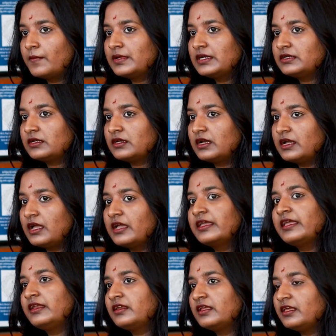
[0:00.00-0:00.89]
But
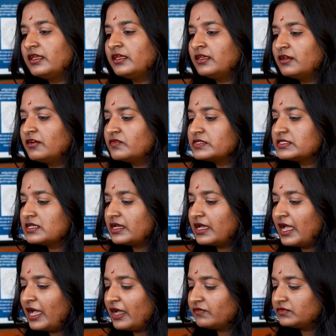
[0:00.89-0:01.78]
again inga
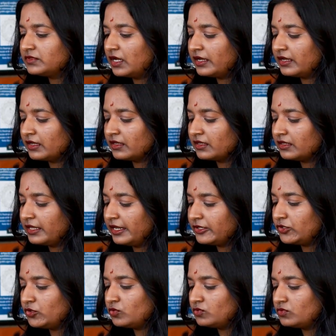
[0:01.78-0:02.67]

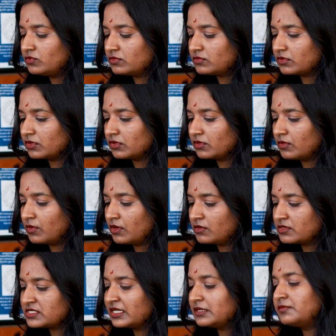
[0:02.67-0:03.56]
vandu
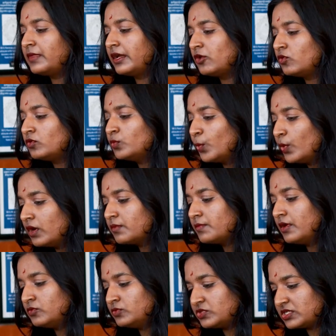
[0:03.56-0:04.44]
I set my own work
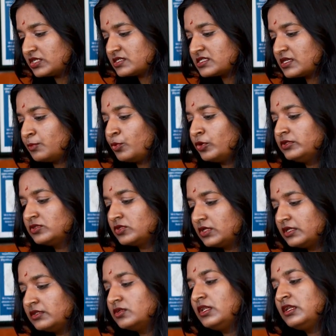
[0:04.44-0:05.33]
boundaries. If
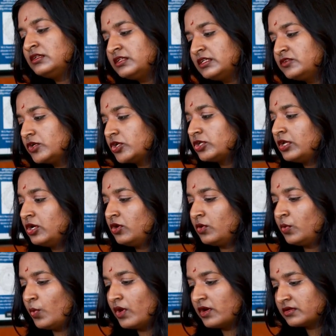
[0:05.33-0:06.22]
idilende idorikana
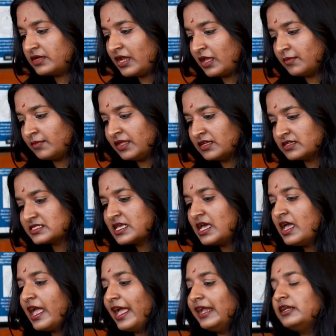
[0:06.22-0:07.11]
na work timings
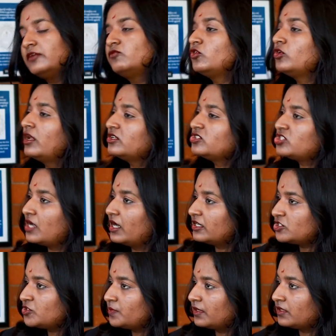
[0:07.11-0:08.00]
and ivlo na
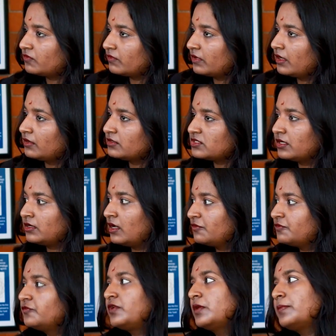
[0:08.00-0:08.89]
charge panna na
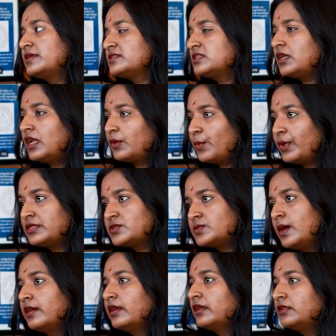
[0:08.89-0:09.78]
50% advance
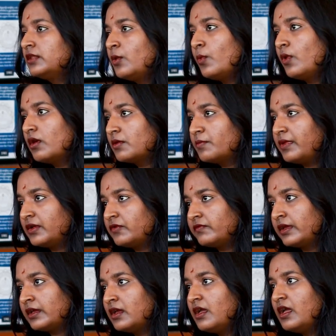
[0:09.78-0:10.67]
vaangidha work
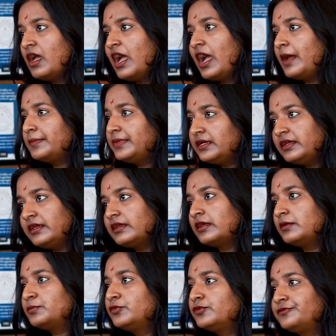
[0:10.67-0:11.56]
panna appadina I
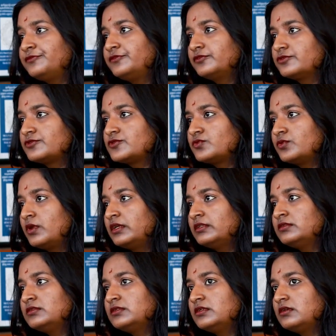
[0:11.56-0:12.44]
can put. So
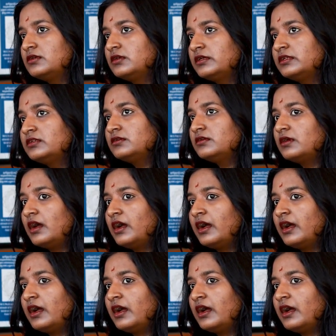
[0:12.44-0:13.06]
on the idu